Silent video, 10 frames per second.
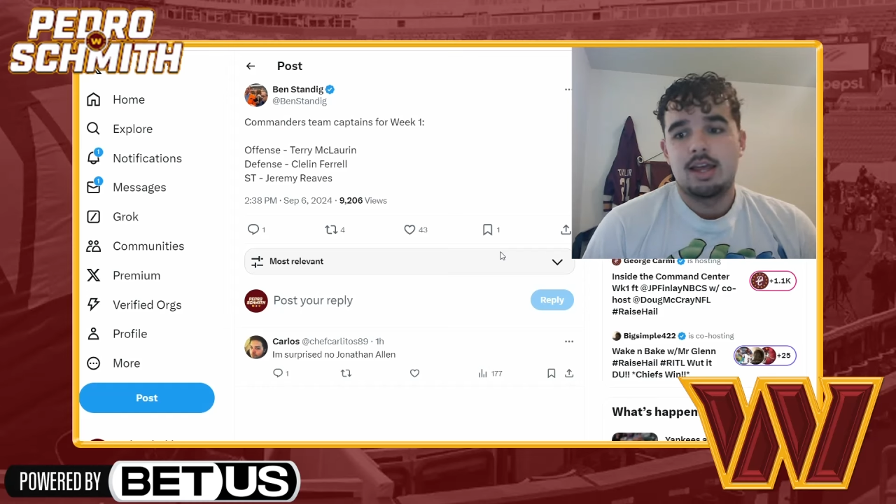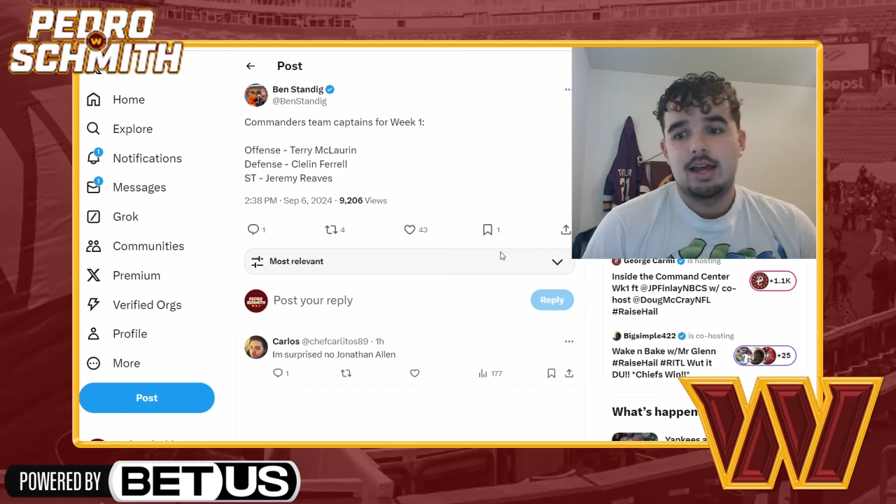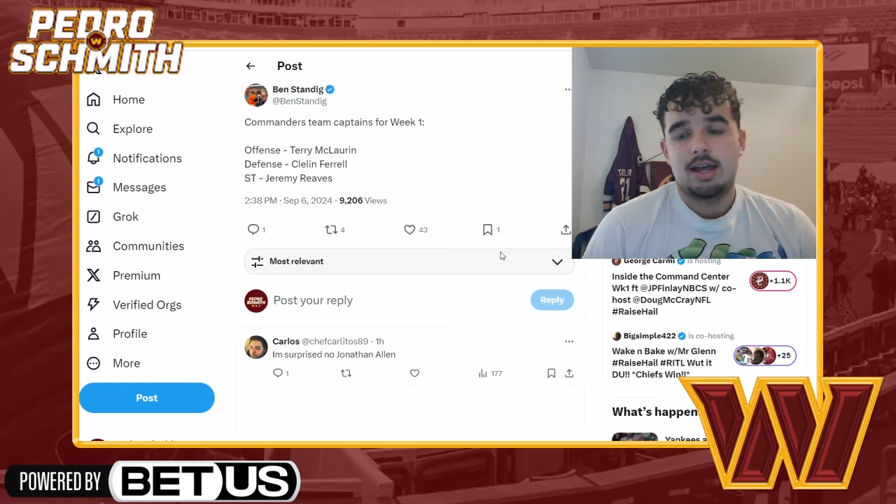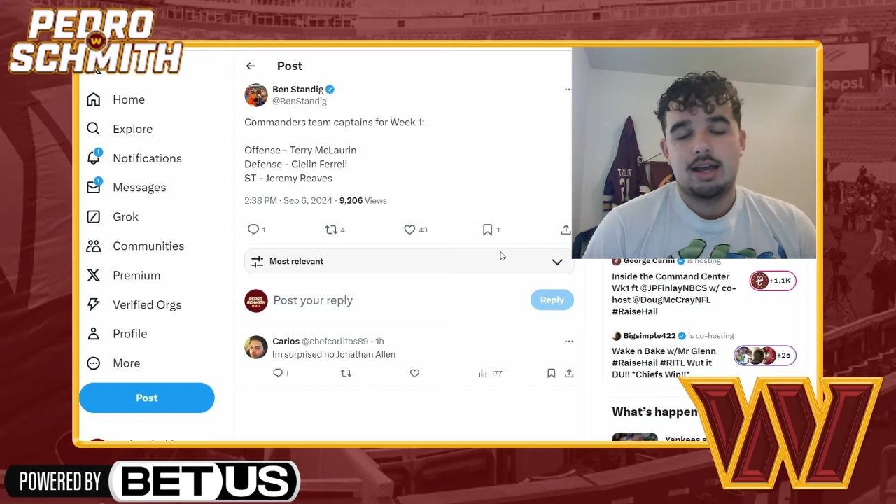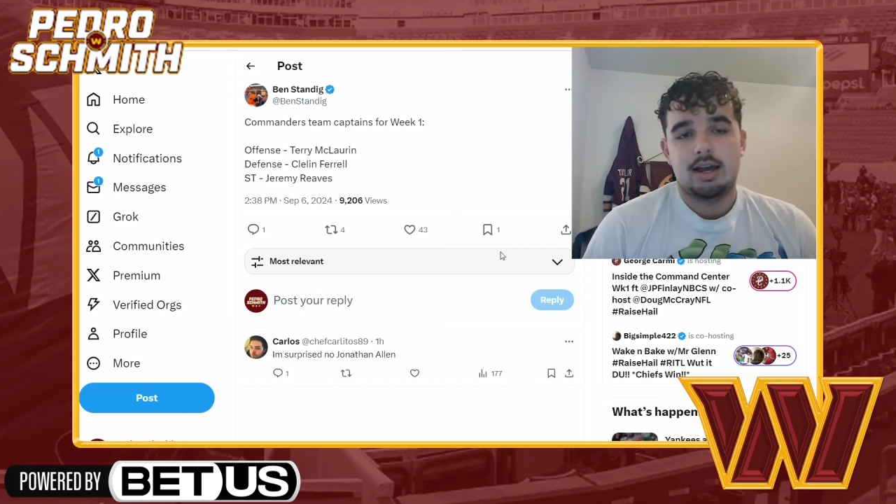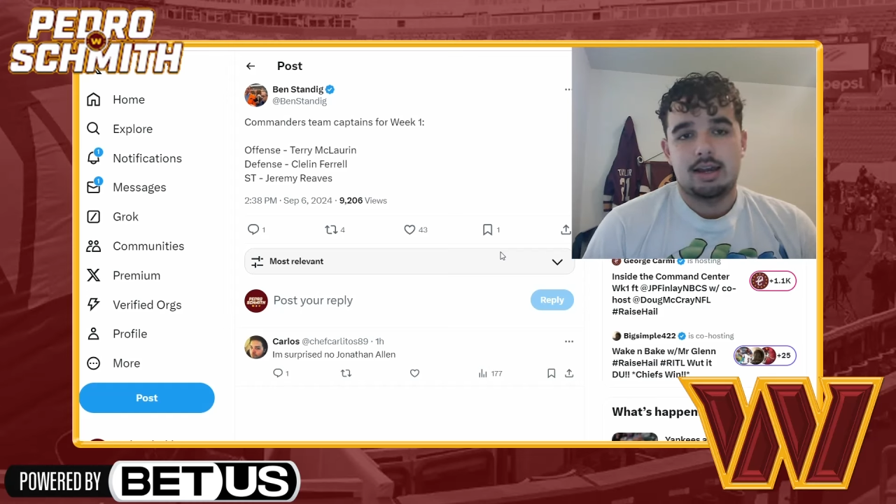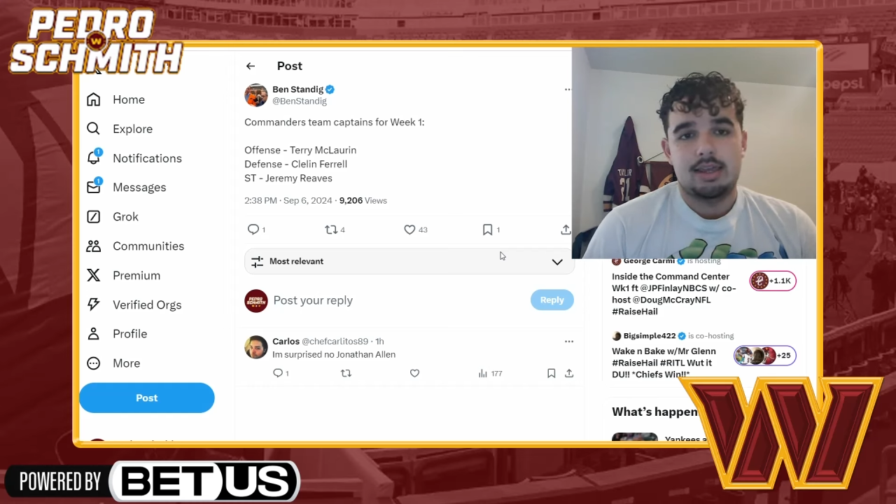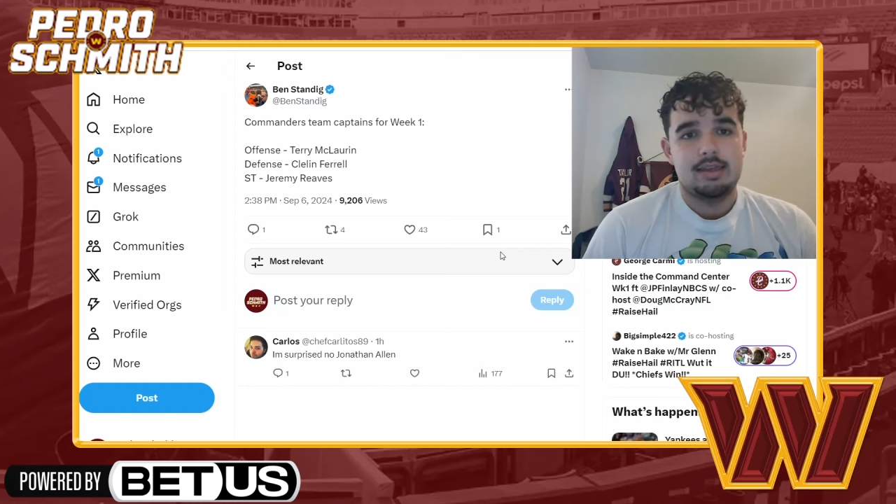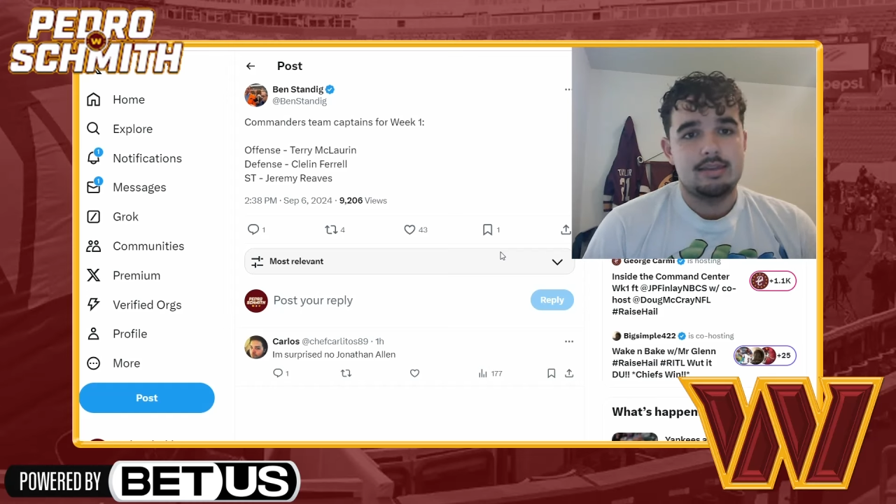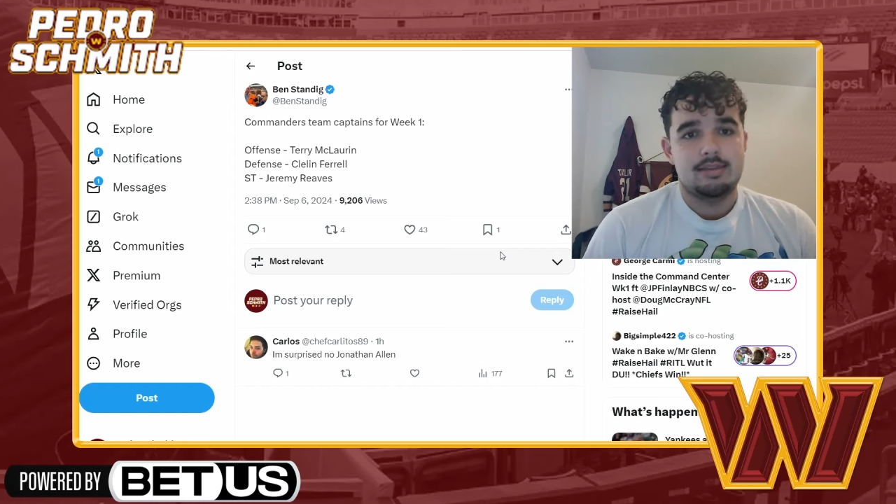uh,
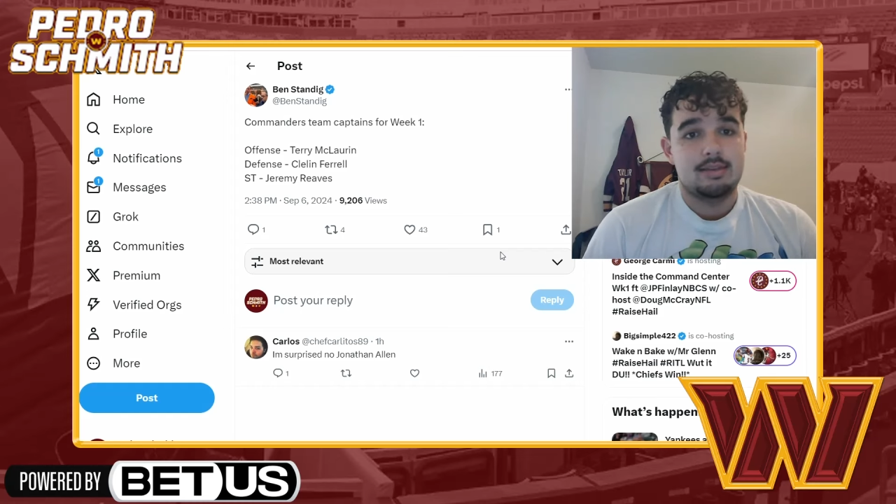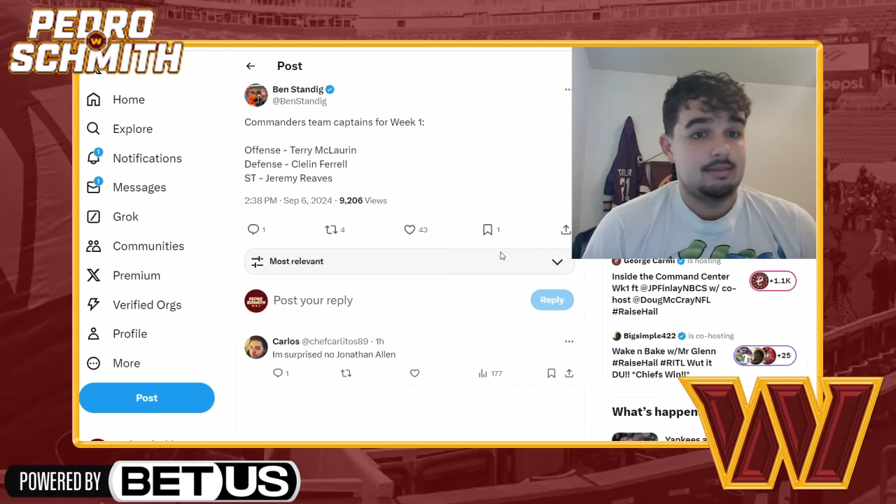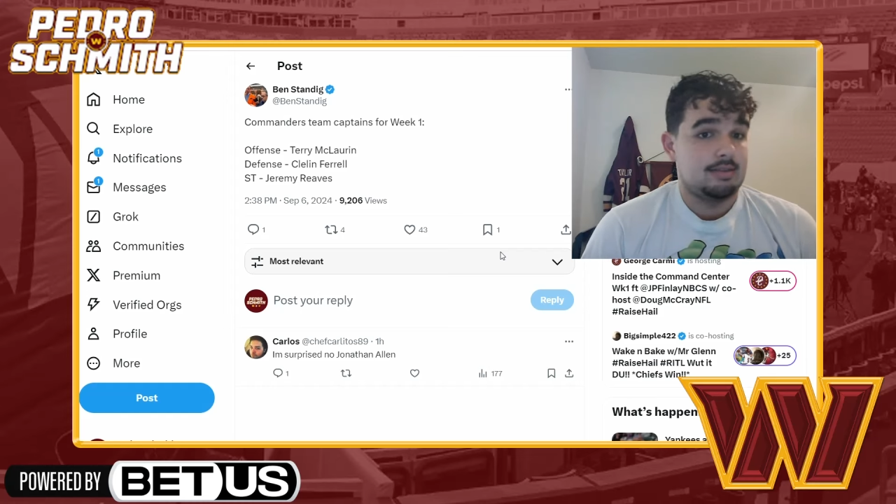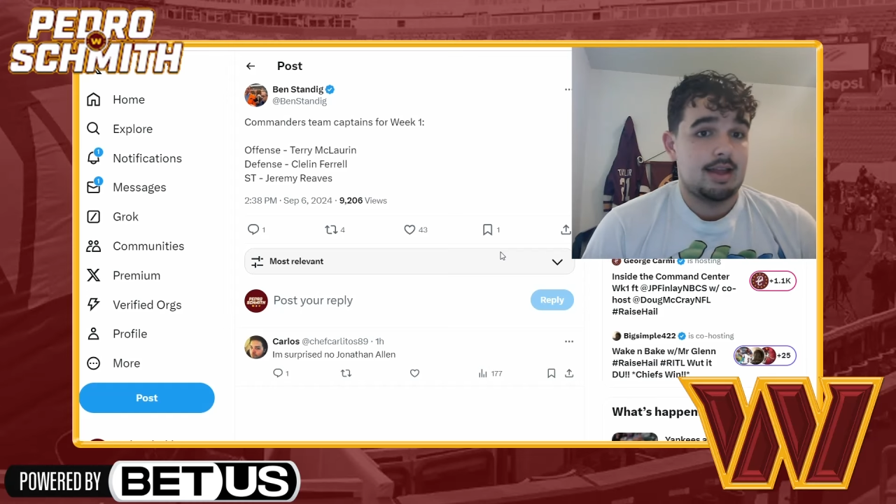he's he's that